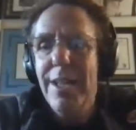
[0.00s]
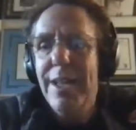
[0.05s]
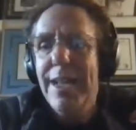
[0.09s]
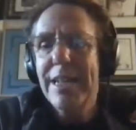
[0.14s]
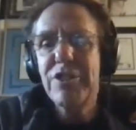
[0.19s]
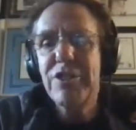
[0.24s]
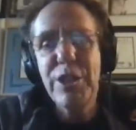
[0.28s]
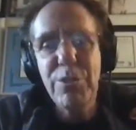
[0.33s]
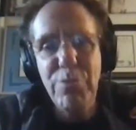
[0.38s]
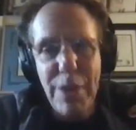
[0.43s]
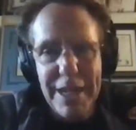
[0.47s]
And
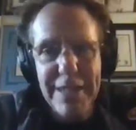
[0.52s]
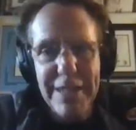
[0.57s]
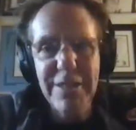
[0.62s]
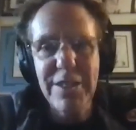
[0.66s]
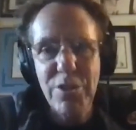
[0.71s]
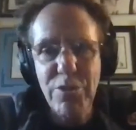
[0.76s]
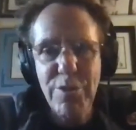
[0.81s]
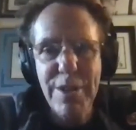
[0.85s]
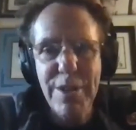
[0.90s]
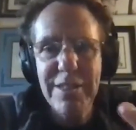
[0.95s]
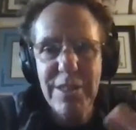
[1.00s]
she writes
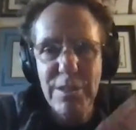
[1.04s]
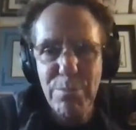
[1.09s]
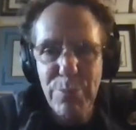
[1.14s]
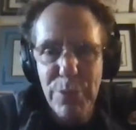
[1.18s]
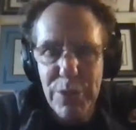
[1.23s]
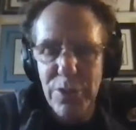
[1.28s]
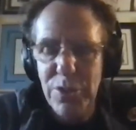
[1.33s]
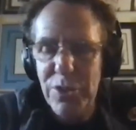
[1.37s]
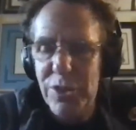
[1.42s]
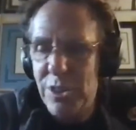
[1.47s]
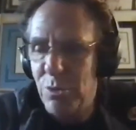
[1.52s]
and directs and
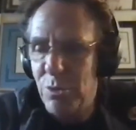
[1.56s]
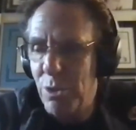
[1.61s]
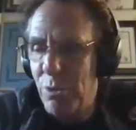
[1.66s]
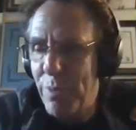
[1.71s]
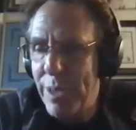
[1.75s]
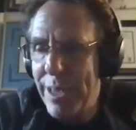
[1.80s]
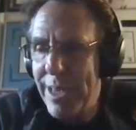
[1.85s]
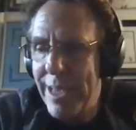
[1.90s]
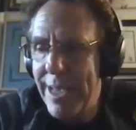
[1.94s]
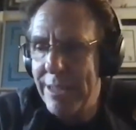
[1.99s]
produces with me.